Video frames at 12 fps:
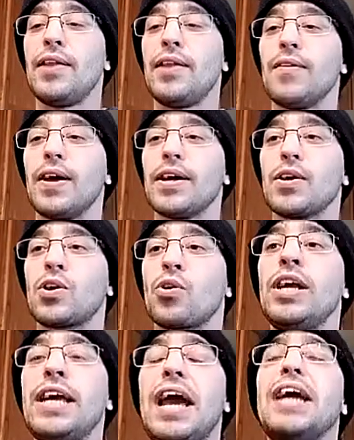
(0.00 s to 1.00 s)
like
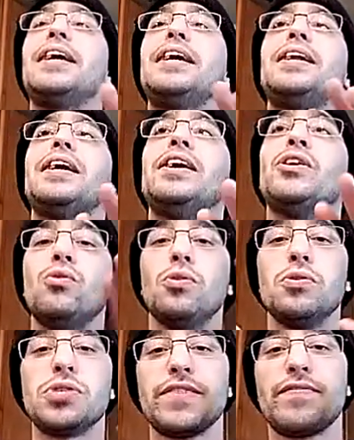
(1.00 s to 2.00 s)
creating an
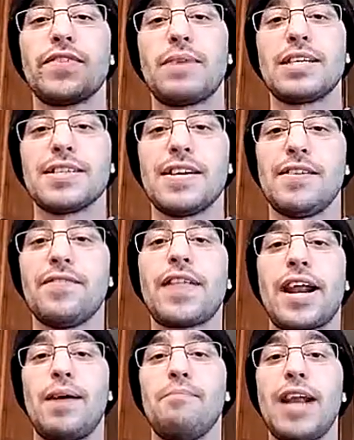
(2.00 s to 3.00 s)
illusion for myself
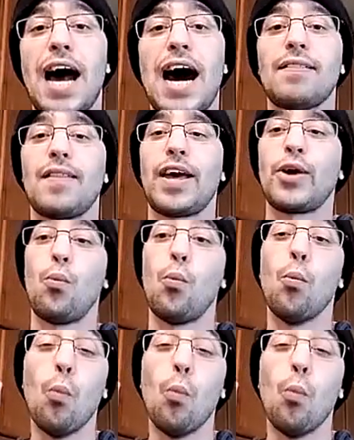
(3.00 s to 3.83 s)
that I'm not like